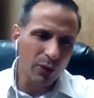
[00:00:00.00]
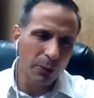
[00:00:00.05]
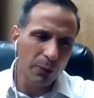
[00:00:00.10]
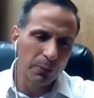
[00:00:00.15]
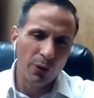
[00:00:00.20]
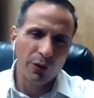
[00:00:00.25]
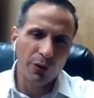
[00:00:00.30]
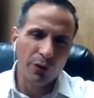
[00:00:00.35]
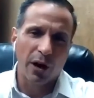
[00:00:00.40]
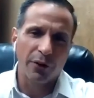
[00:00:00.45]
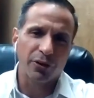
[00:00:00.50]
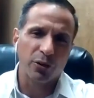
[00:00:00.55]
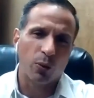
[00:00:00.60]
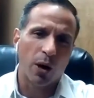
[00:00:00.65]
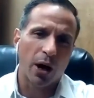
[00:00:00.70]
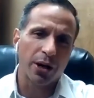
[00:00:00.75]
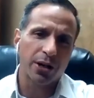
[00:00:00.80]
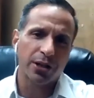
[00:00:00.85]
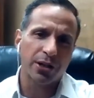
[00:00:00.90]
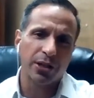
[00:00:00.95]
moved off to
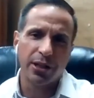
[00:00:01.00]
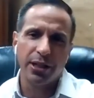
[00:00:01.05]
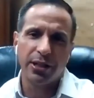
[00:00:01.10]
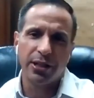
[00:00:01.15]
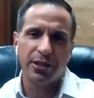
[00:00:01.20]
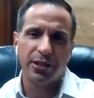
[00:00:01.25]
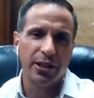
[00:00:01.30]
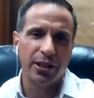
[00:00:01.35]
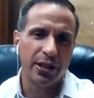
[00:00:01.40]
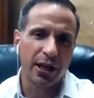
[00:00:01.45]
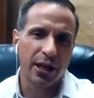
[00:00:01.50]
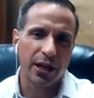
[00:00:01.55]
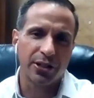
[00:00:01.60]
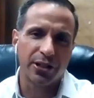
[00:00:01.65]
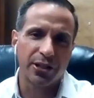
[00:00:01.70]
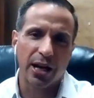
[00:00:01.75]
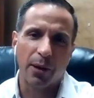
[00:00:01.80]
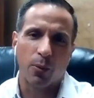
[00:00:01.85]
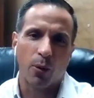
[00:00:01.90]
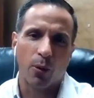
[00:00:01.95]
Washington, D.C., got a
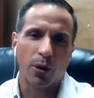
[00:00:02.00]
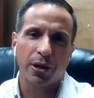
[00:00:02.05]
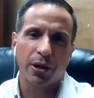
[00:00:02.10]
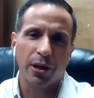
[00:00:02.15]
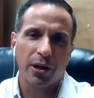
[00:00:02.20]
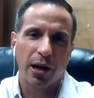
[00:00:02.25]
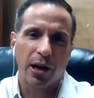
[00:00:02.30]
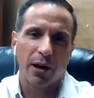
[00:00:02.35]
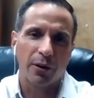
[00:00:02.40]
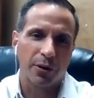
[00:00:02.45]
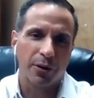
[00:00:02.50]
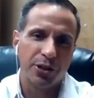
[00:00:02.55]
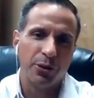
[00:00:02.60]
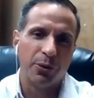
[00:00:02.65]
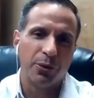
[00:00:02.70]
job working in Congress.